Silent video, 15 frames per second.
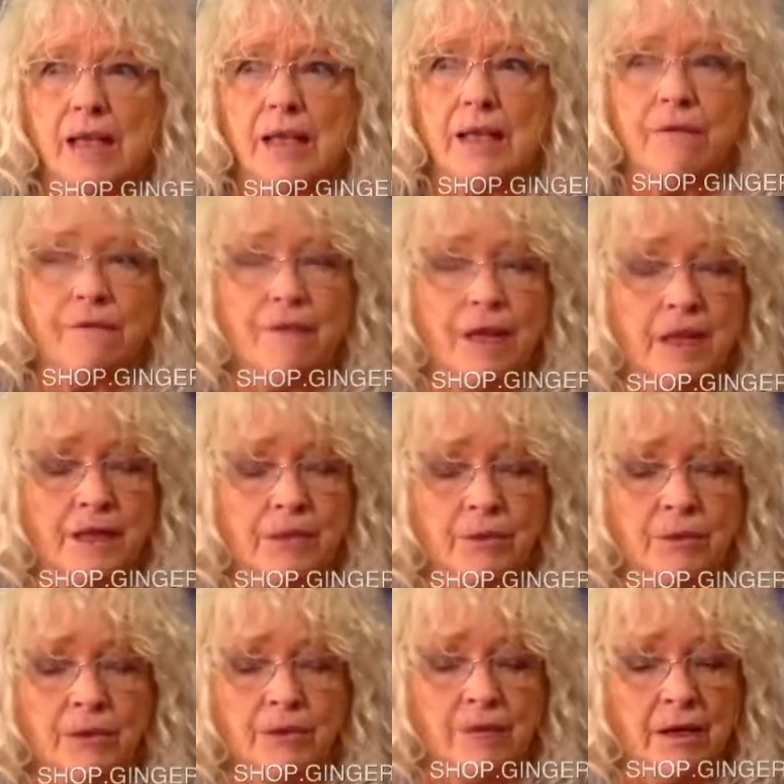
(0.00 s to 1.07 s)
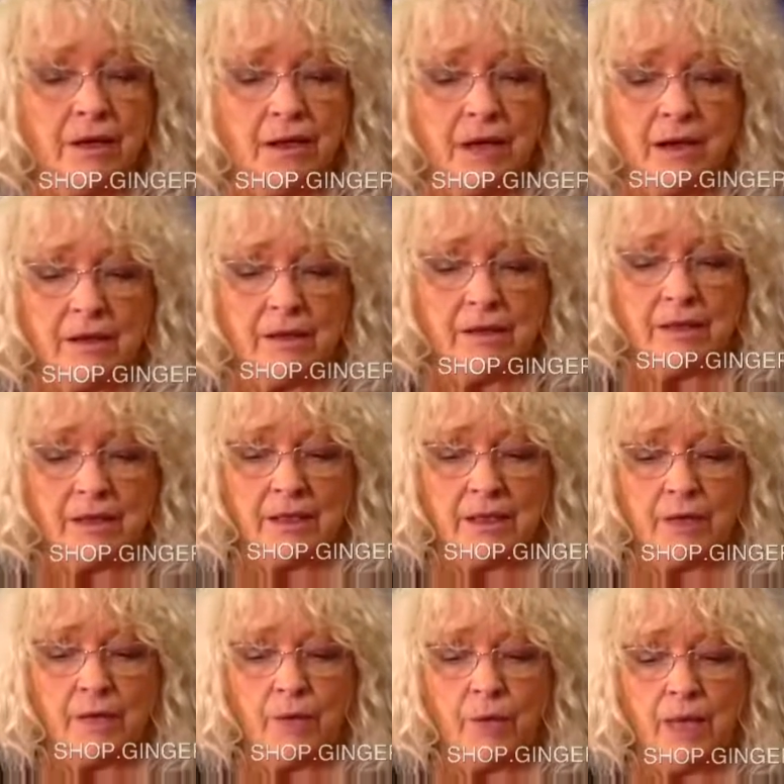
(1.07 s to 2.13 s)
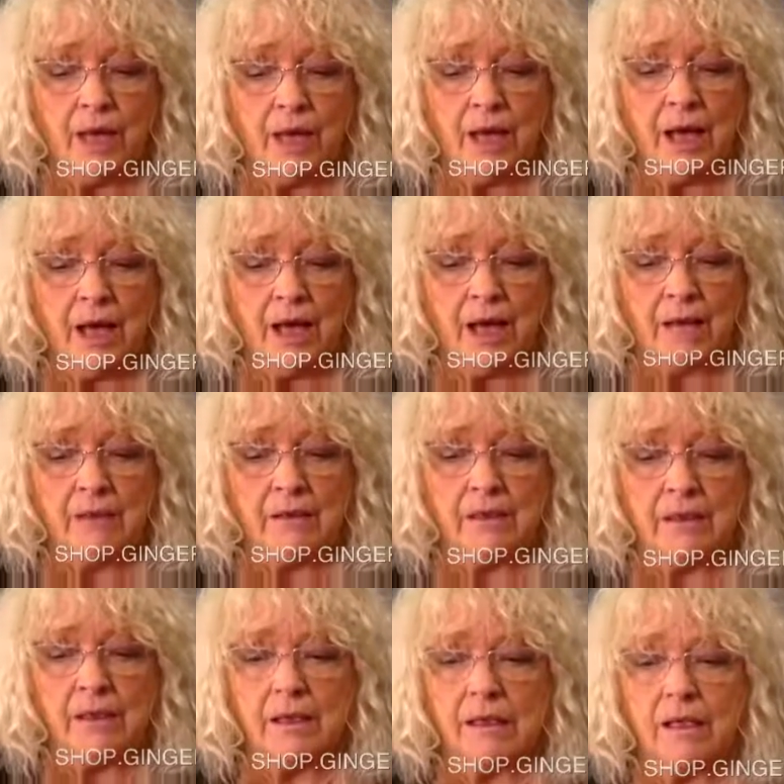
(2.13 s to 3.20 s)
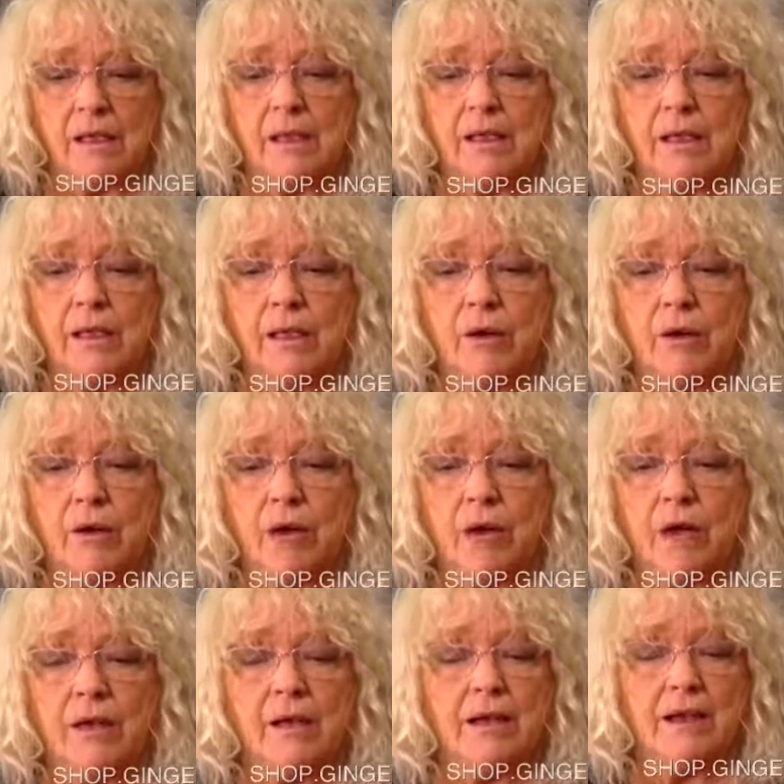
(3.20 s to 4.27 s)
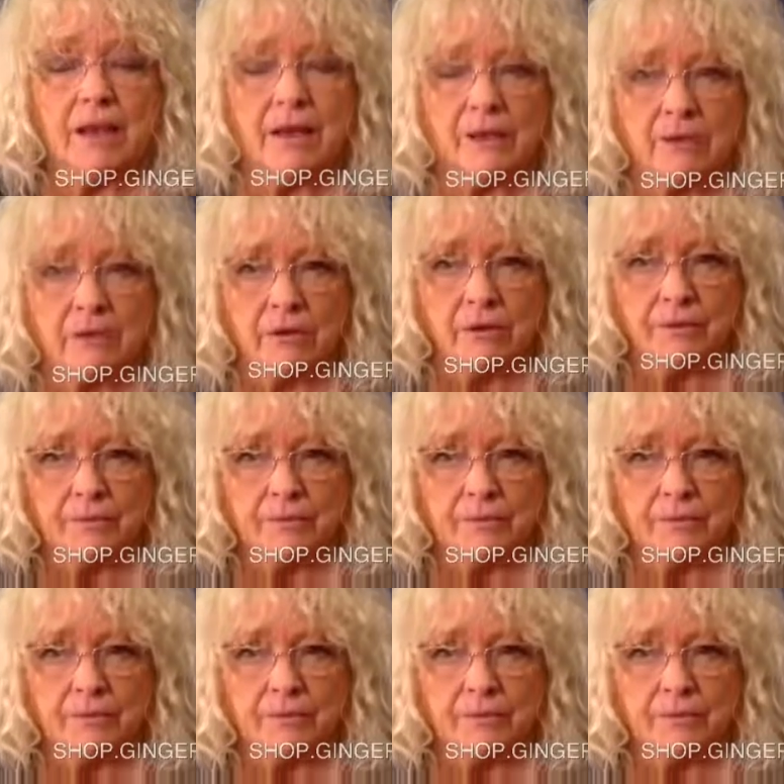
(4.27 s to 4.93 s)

the phase we're in right now is that we can create together